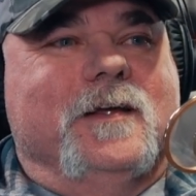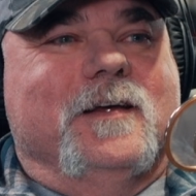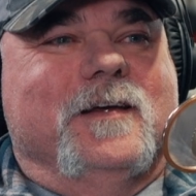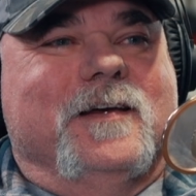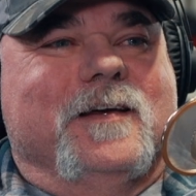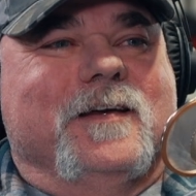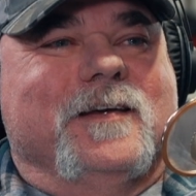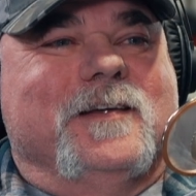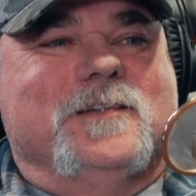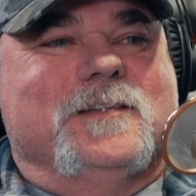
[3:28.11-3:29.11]
Yeah.
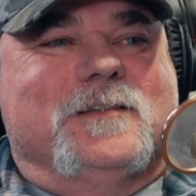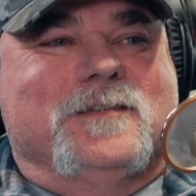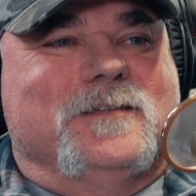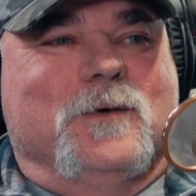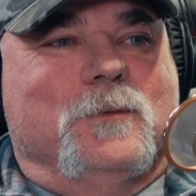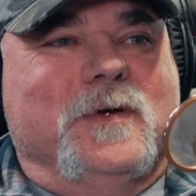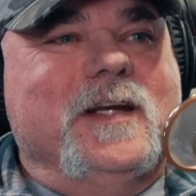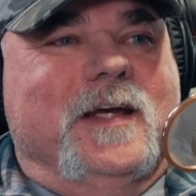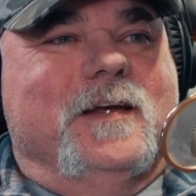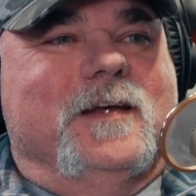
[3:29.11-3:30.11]
You just don't
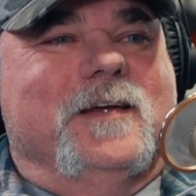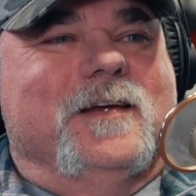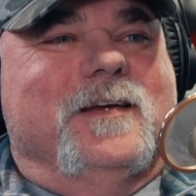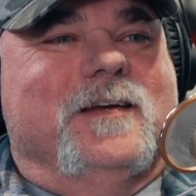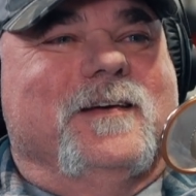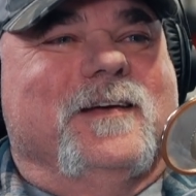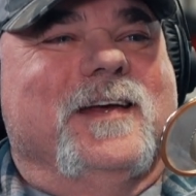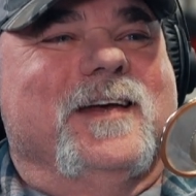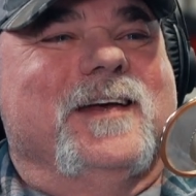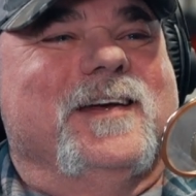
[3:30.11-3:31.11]
read it. Don't
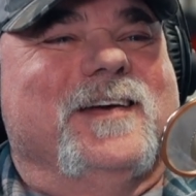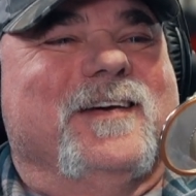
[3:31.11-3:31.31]
respond. And you